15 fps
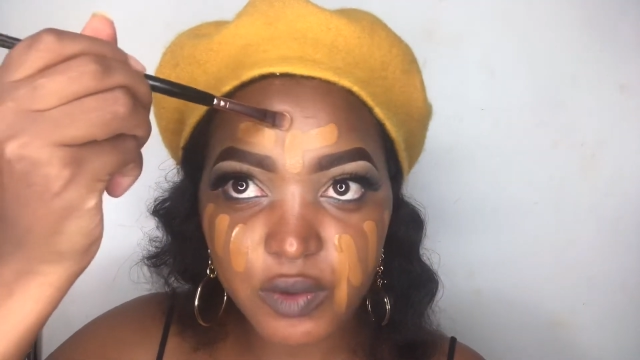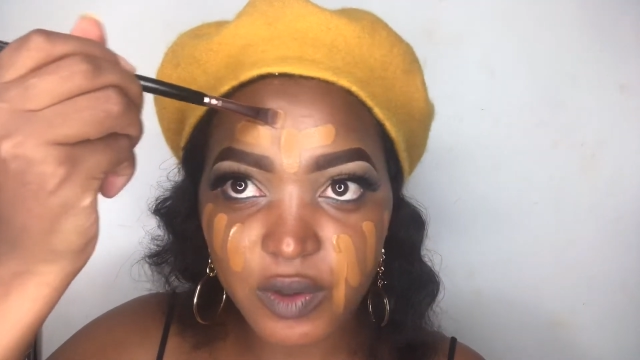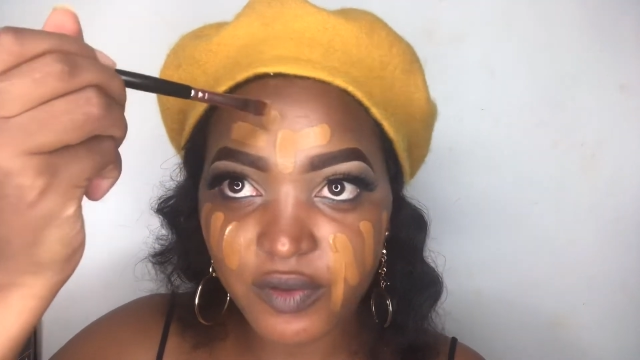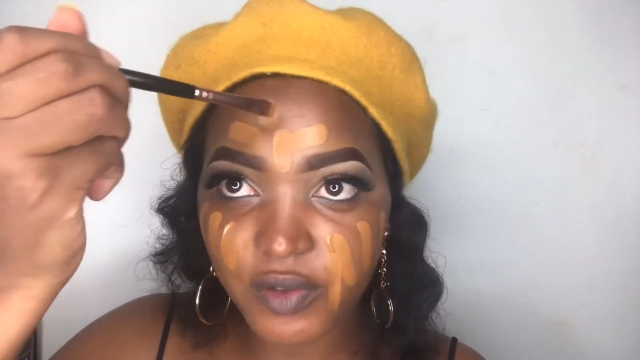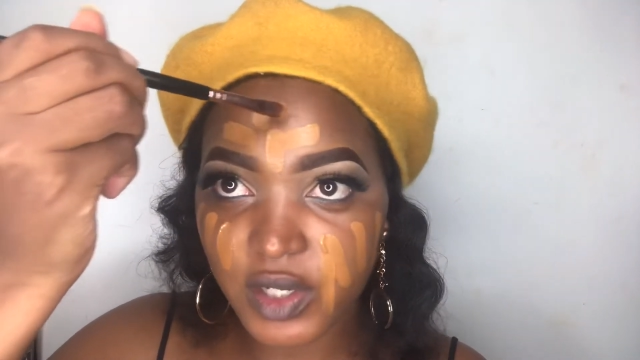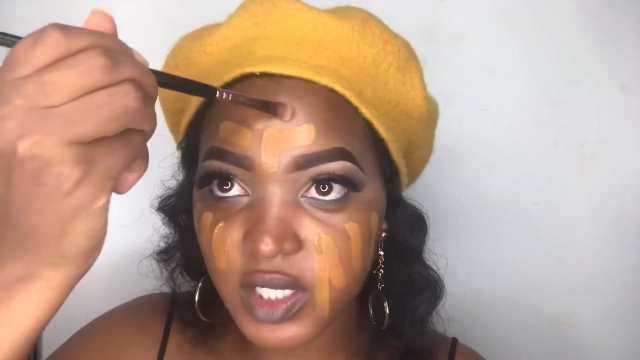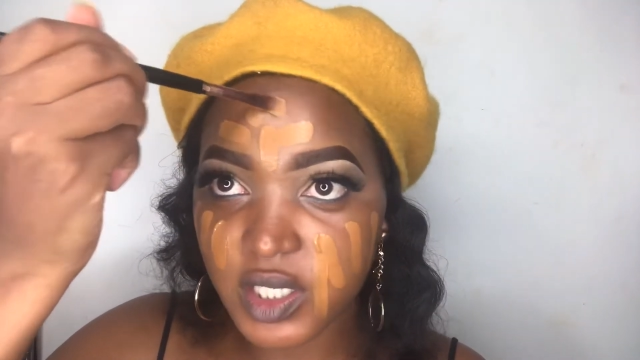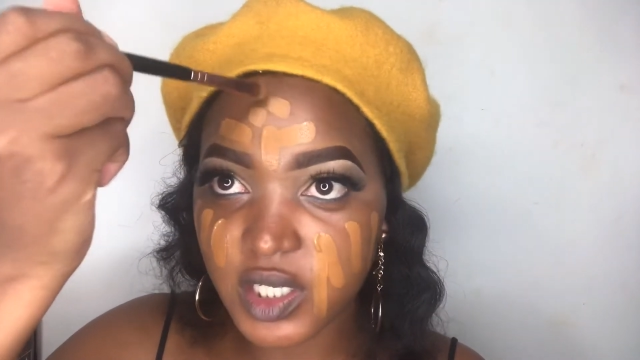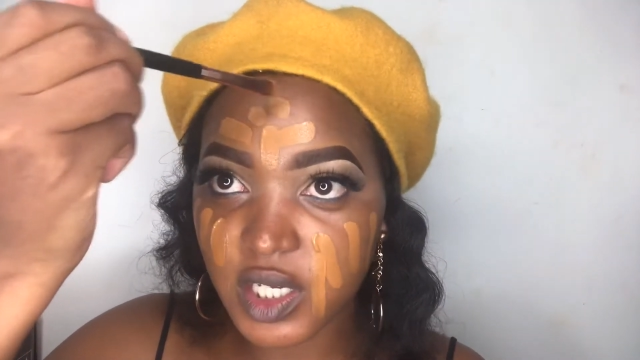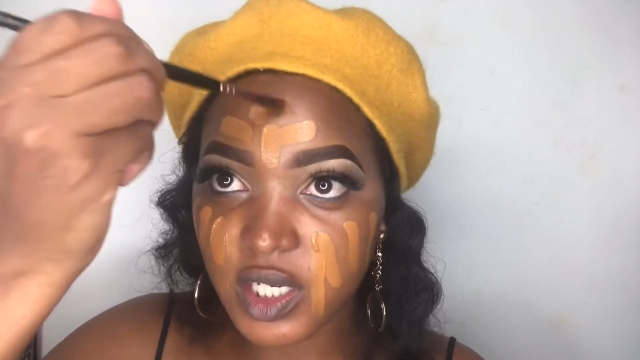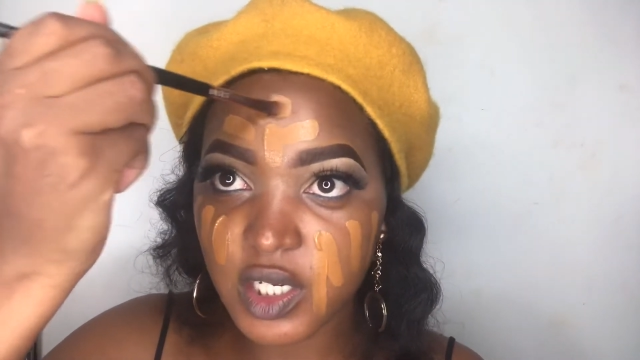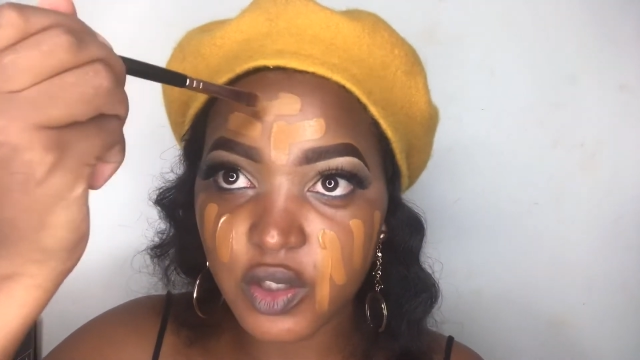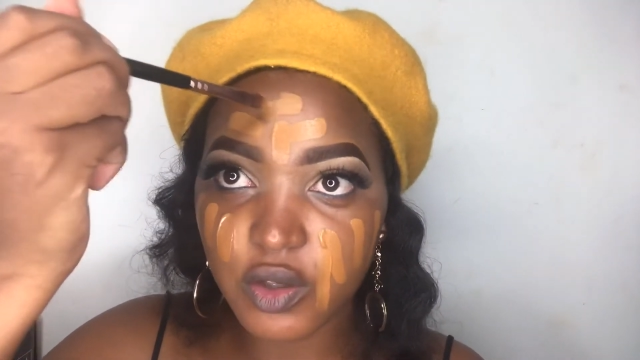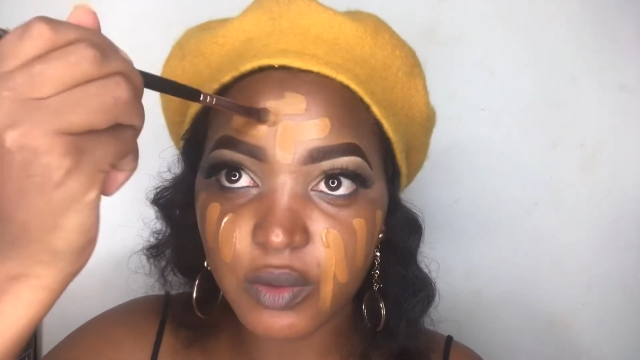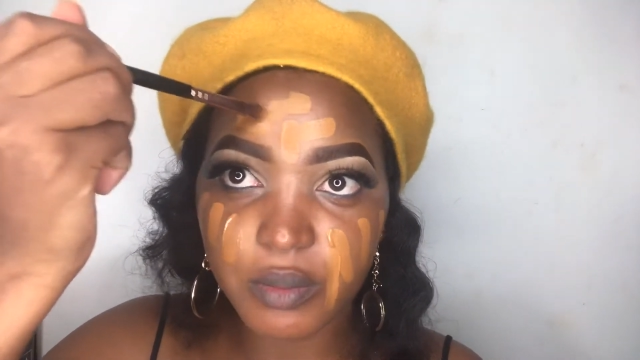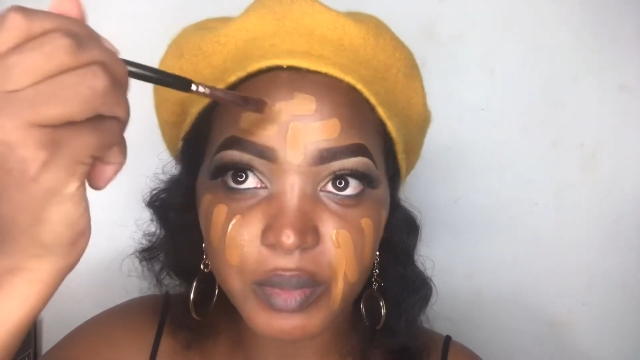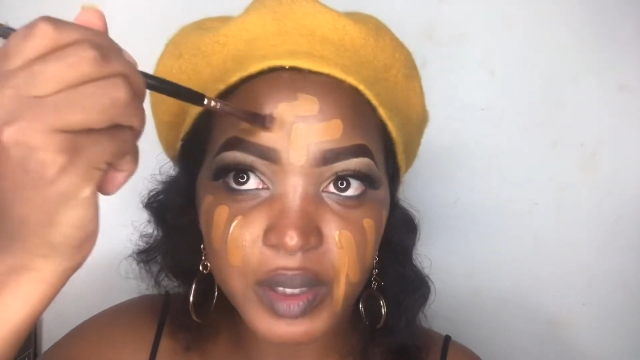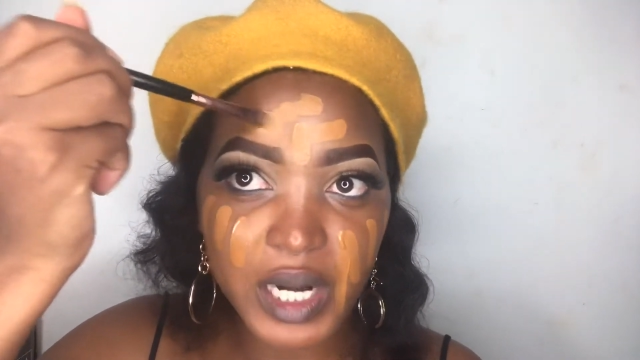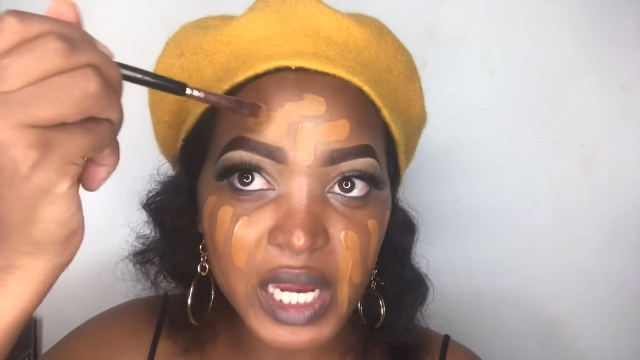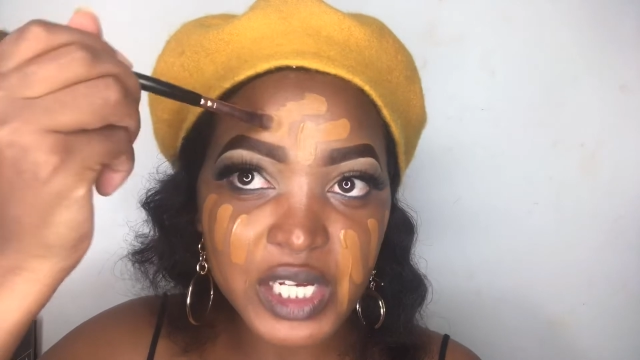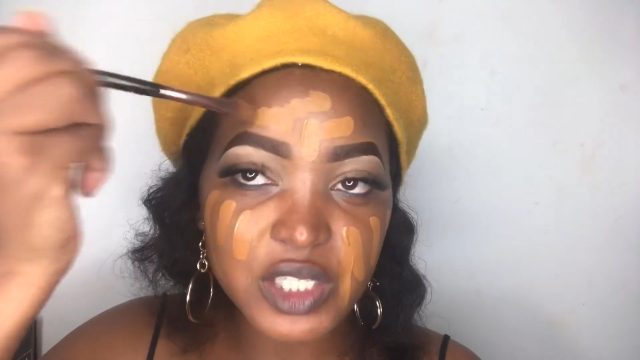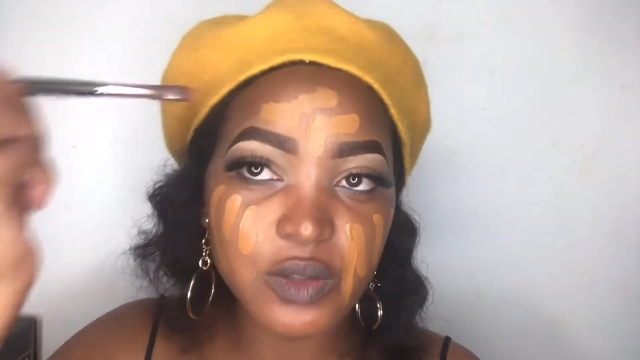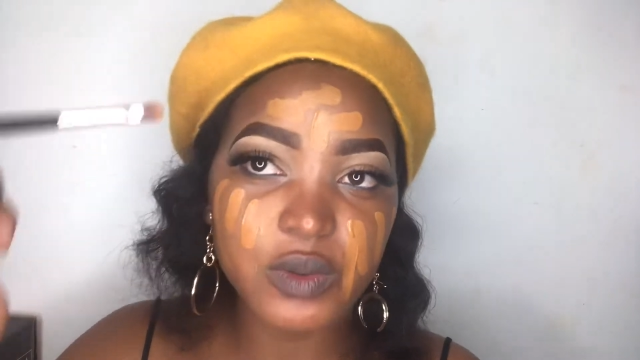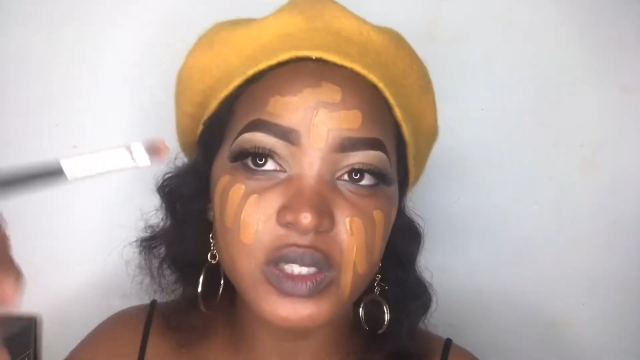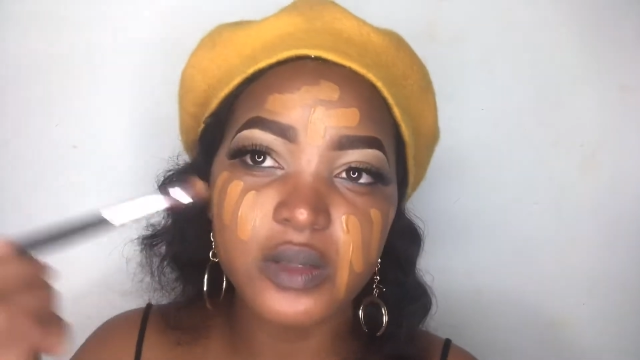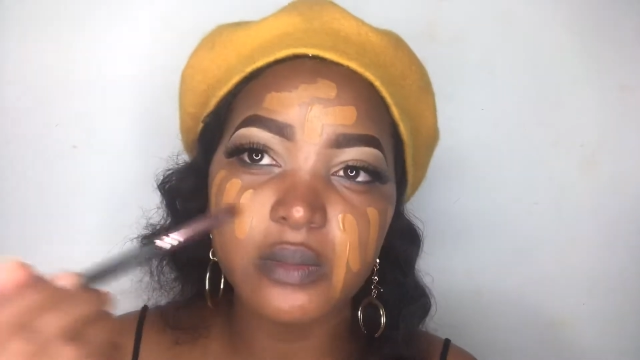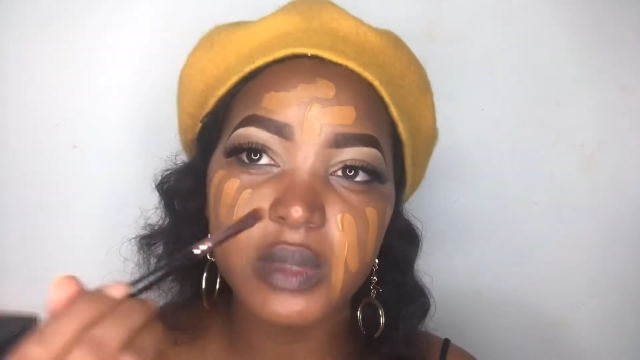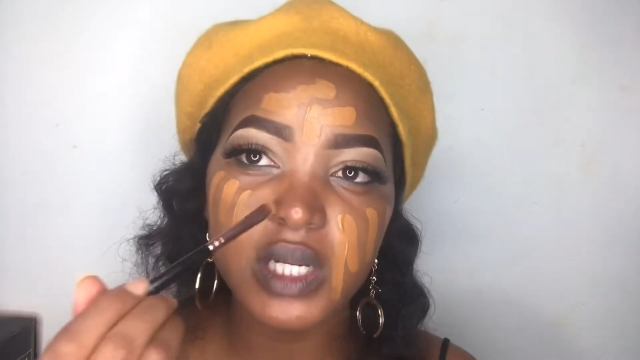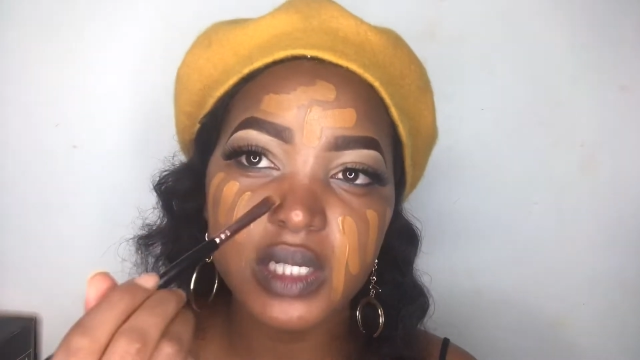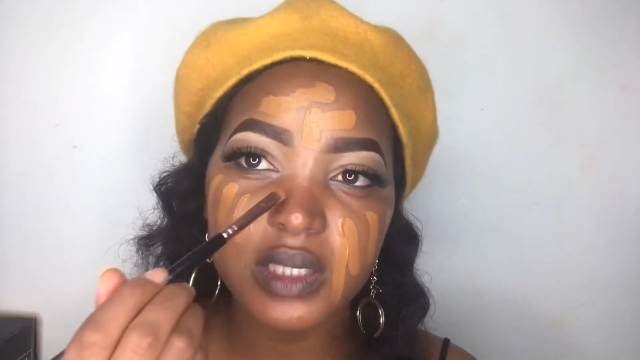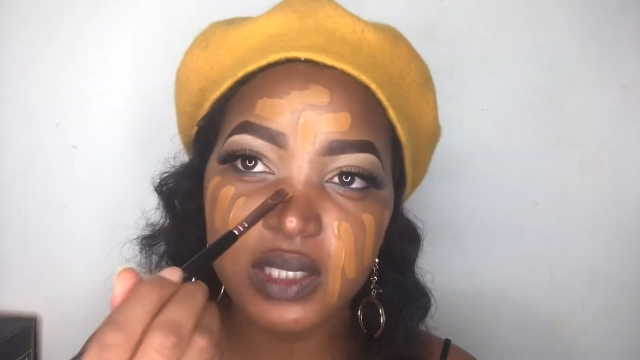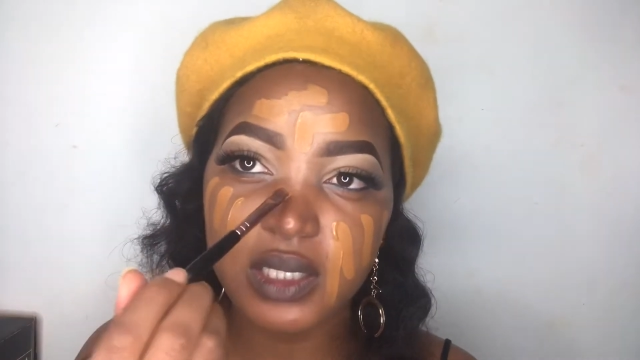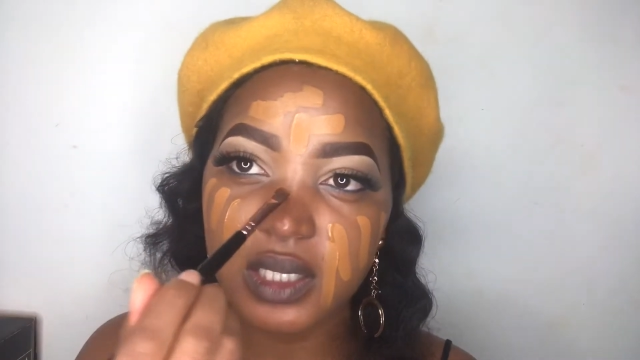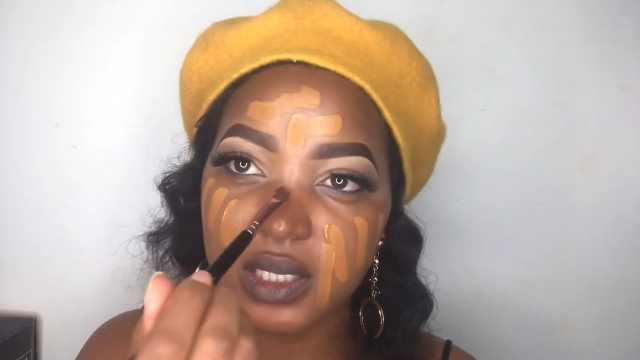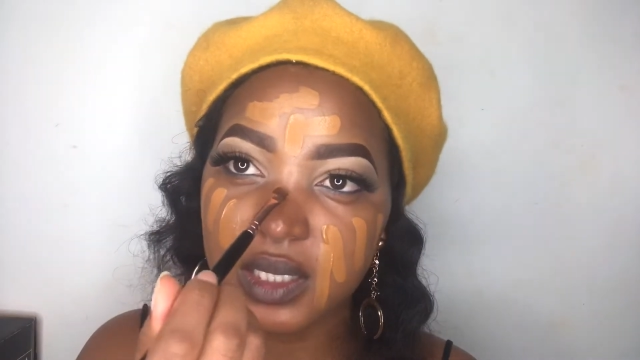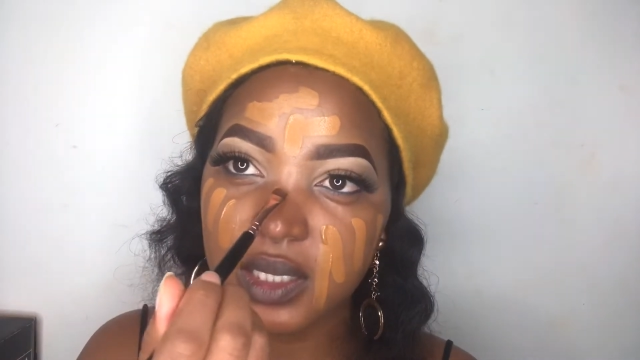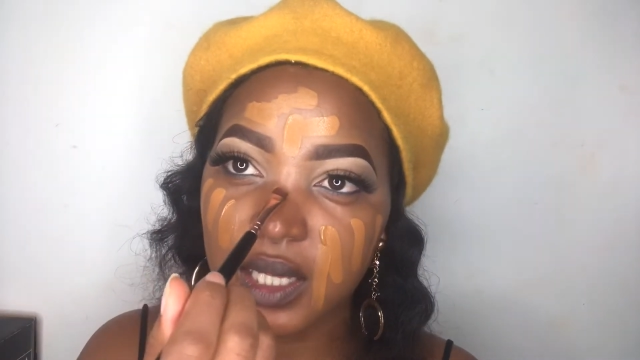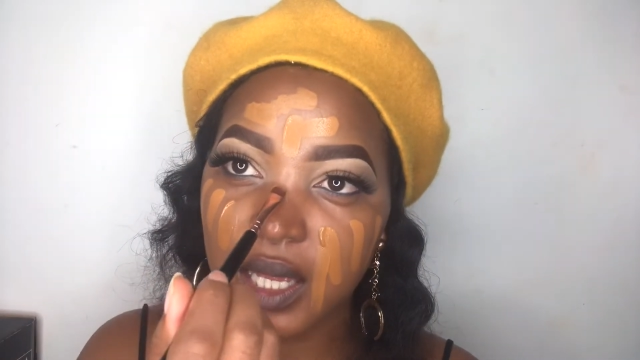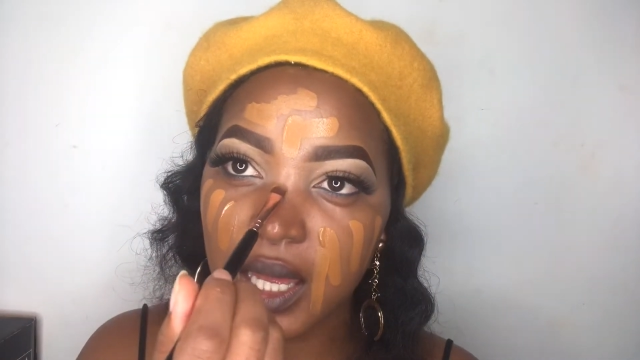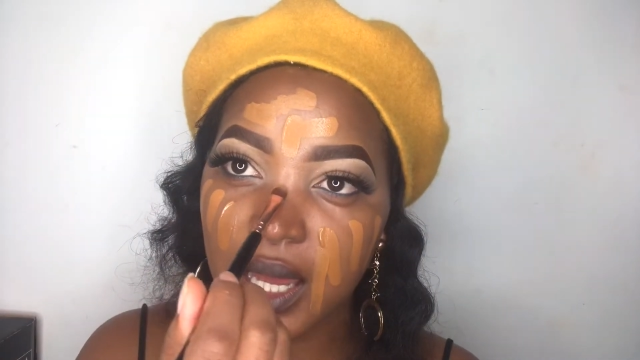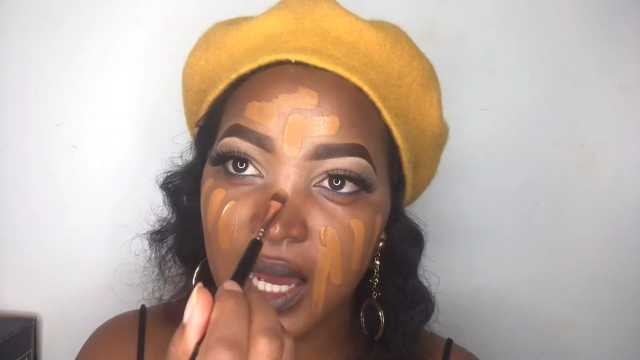to avoid staining your brush, which makes it